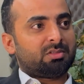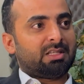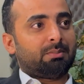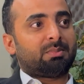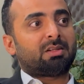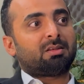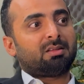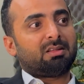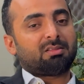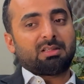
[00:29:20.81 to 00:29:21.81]
them
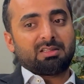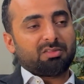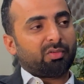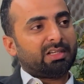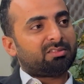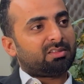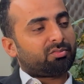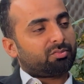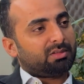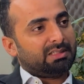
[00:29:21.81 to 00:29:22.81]
that the device
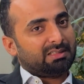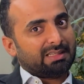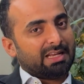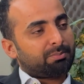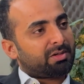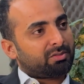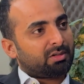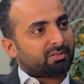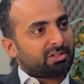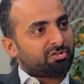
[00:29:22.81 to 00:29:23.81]
in that
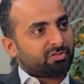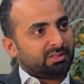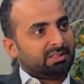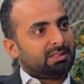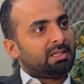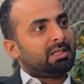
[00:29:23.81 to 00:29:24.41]
particular country,